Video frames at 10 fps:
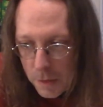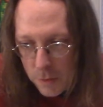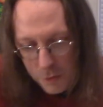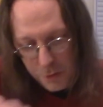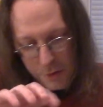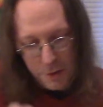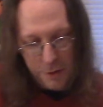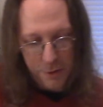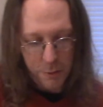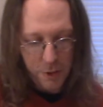So now
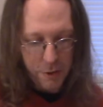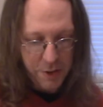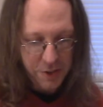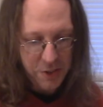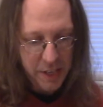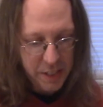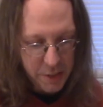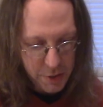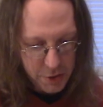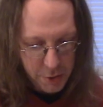there's a runner on second
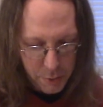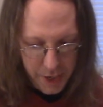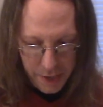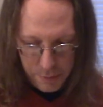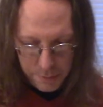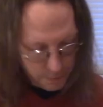and two down.